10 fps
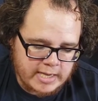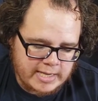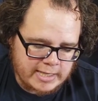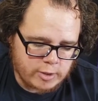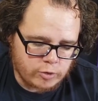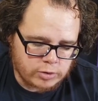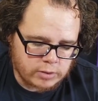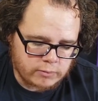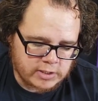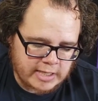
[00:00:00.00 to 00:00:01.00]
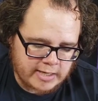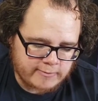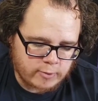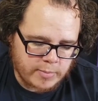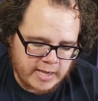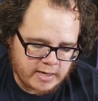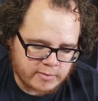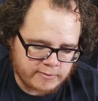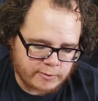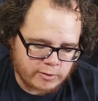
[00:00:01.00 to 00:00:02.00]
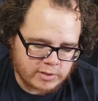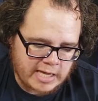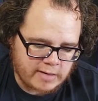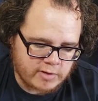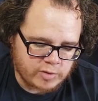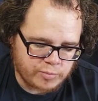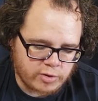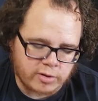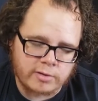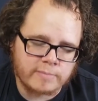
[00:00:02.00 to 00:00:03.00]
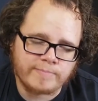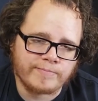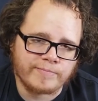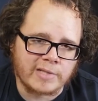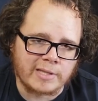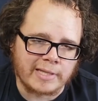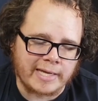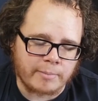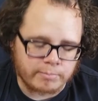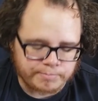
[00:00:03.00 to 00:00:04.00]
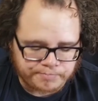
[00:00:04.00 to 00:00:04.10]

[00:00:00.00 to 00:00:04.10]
he usually recited verbatim the first line of each book. Lame.